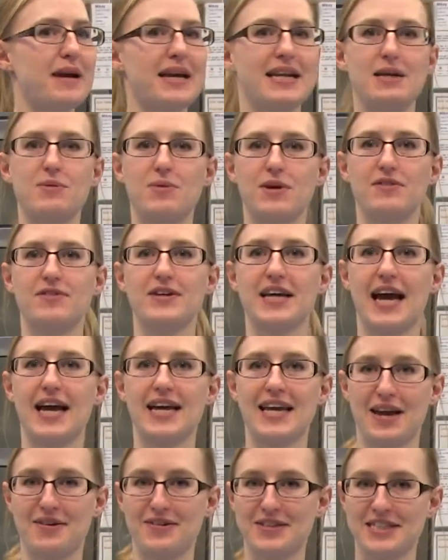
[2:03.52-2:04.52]
mainly one of a
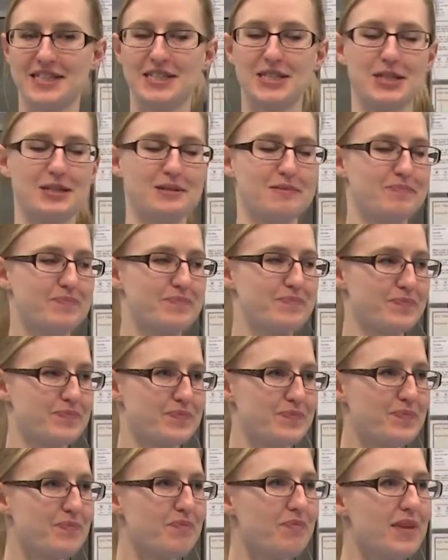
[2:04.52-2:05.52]
cat care assistant.
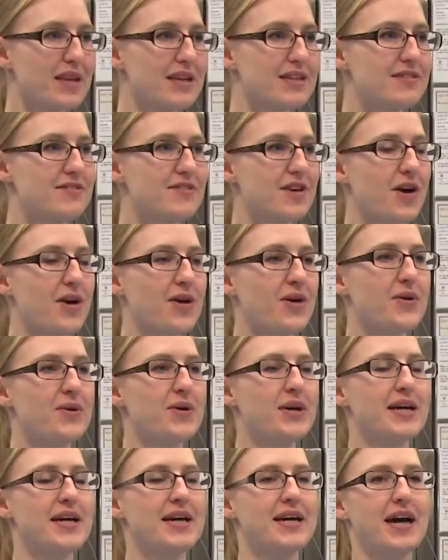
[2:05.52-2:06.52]
So
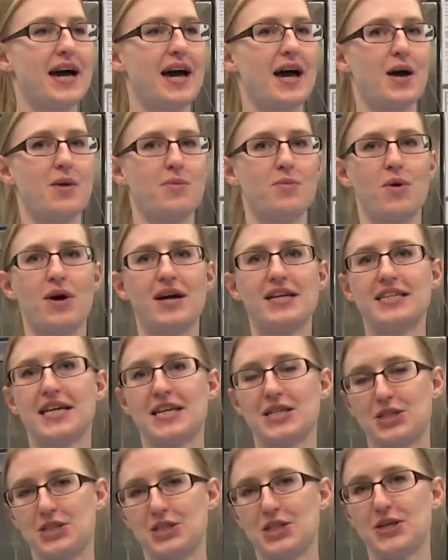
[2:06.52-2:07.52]
what I
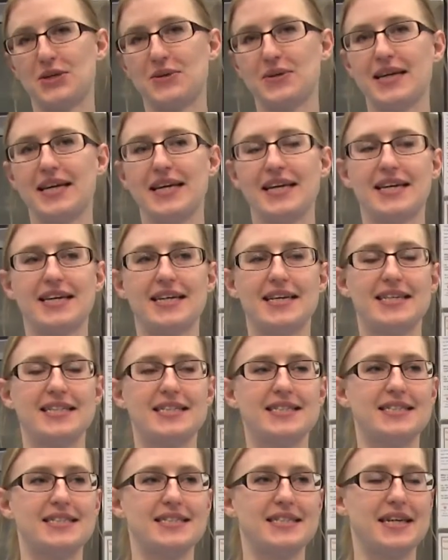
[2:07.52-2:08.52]
tend to do
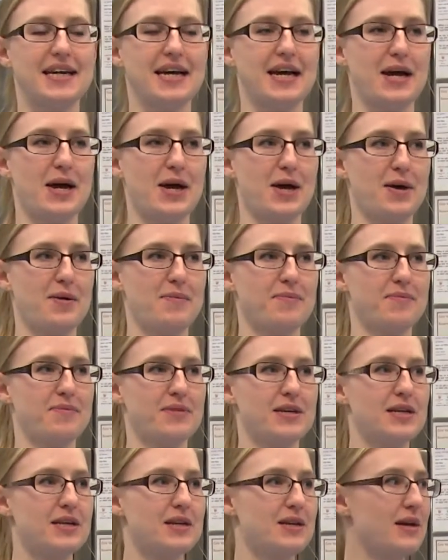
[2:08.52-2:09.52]
is
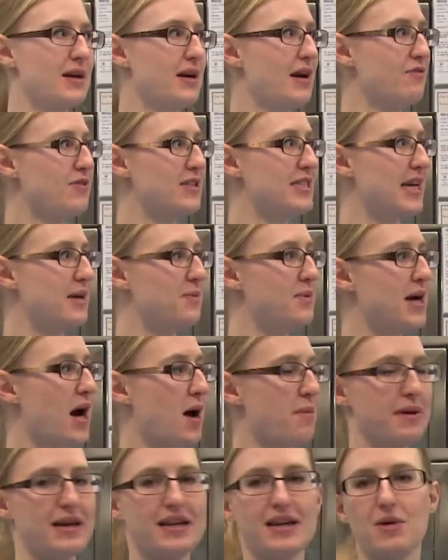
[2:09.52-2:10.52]
every day we
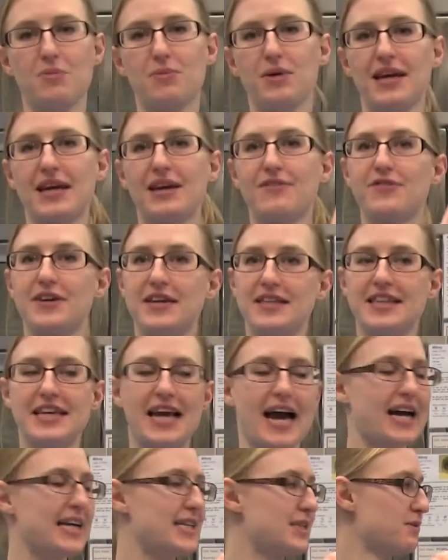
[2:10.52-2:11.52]
come in and we feed the
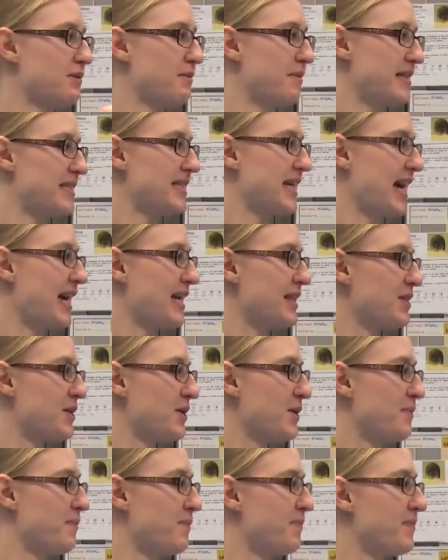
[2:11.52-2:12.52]
cats, we medicate
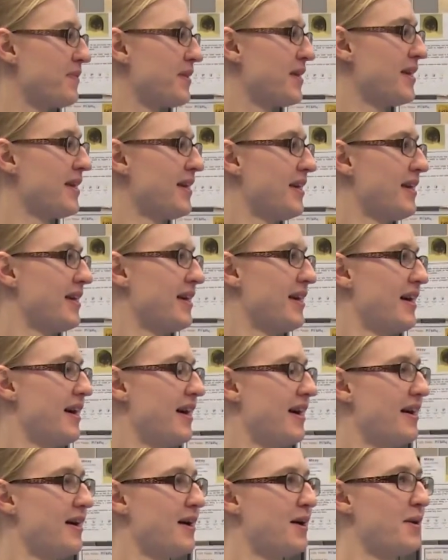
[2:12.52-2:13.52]
them,
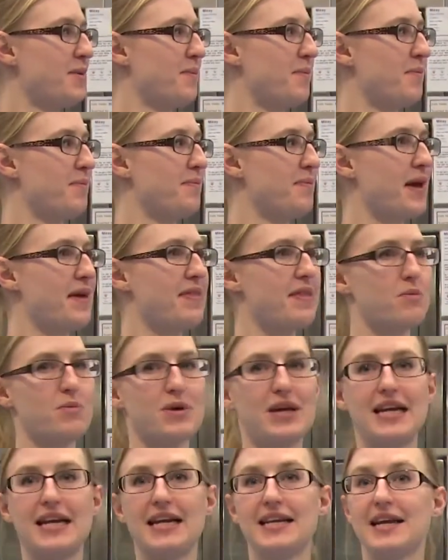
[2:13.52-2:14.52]
and then
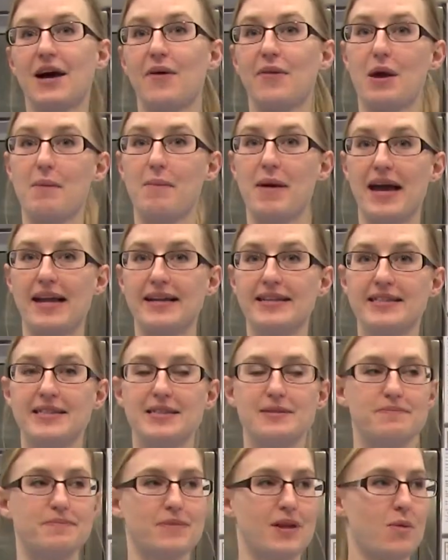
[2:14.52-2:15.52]
we clean out their
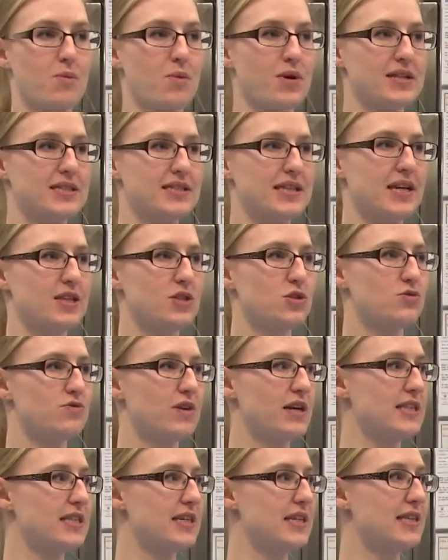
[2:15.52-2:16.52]
pens. And once that's all
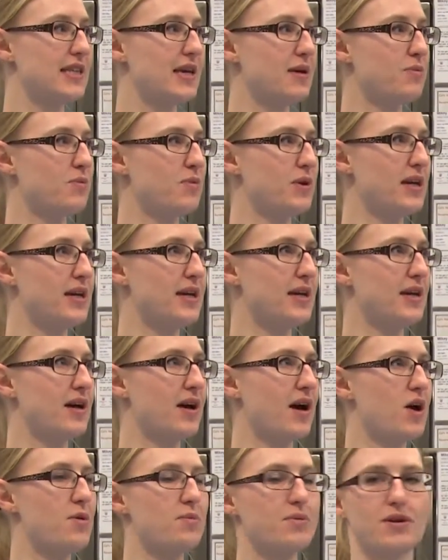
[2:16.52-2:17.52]
ready, then we
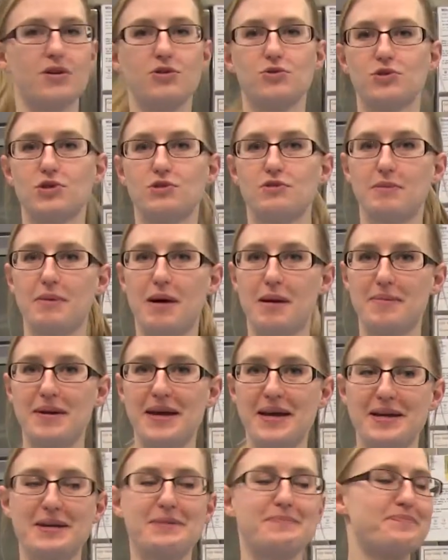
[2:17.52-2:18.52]
open our doors to the
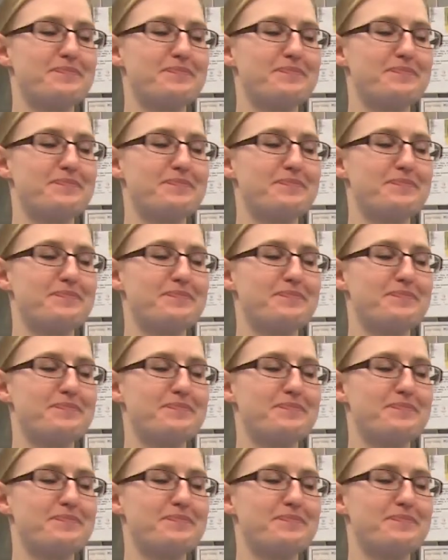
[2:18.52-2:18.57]
public.